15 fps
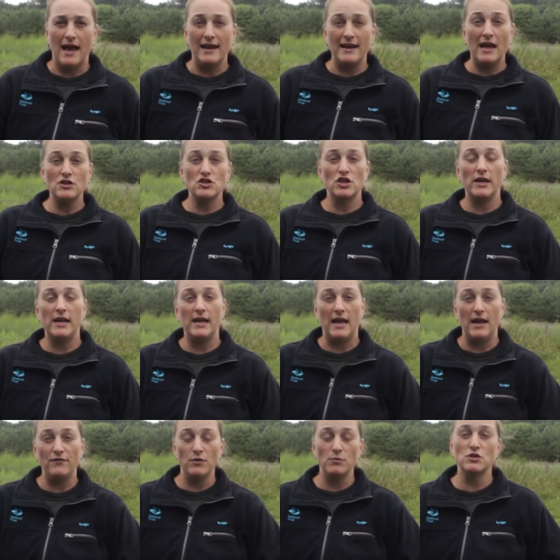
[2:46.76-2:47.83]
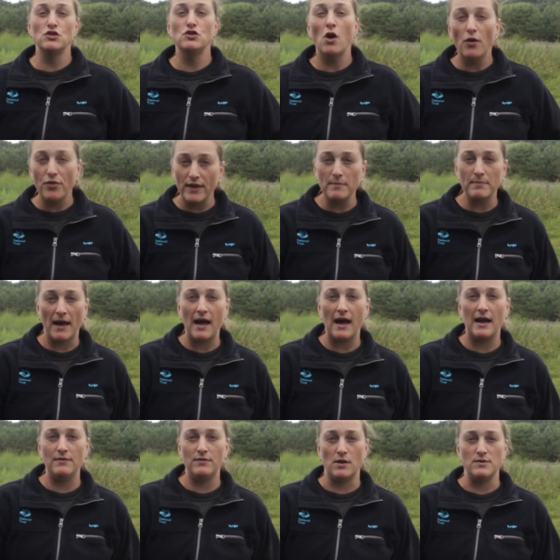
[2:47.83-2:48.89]
and actually if there was nothing
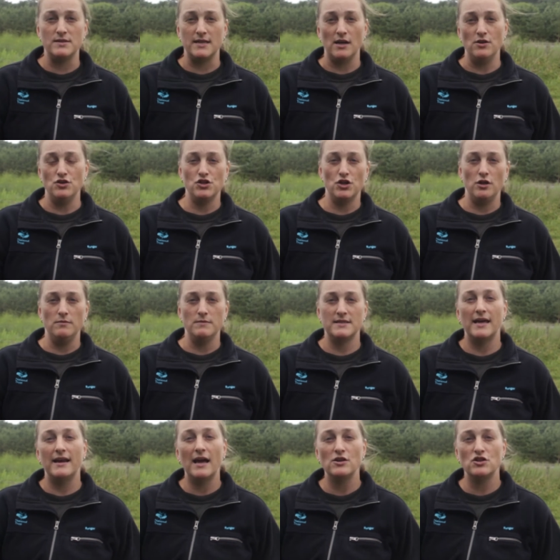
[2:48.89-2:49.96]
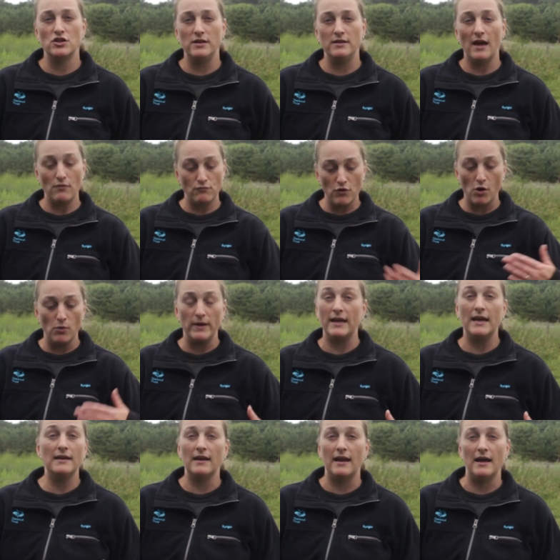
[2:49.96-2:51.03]
behind those sand dunes, then actually that rolling
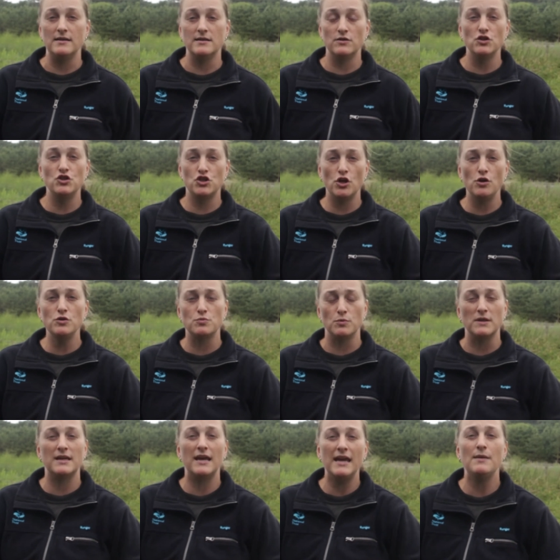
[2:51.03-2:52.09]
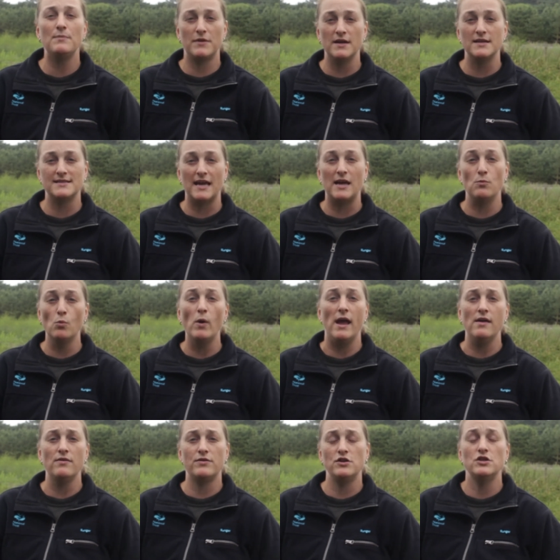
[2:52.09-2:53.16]
inland, the dunes would keep their same
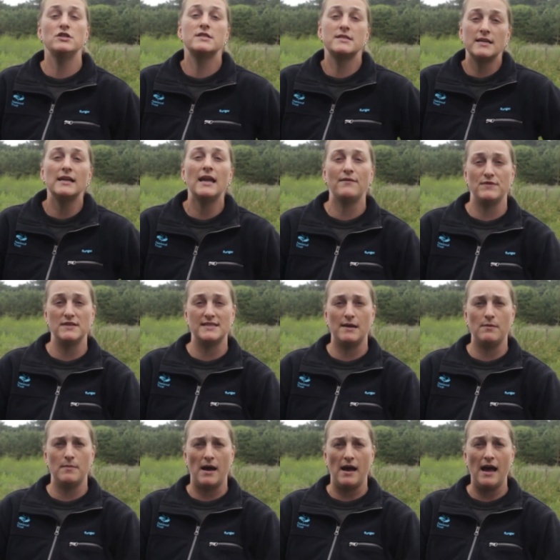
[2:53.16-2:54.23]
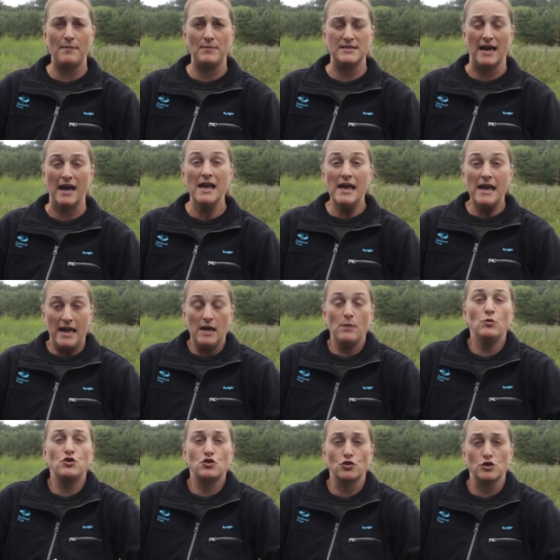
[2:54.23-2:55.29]
width. You'd still have the same amount of habitat. It
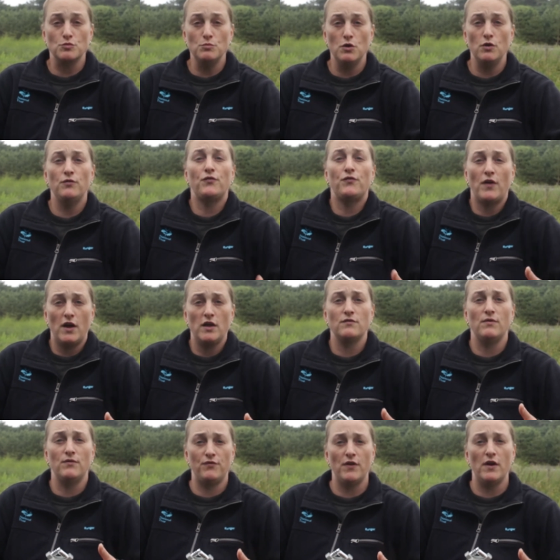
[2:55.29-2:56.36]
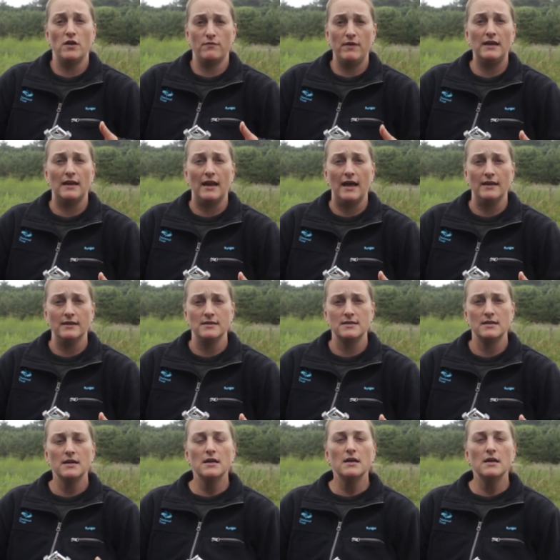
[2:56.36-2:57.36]
would just move further and further inland.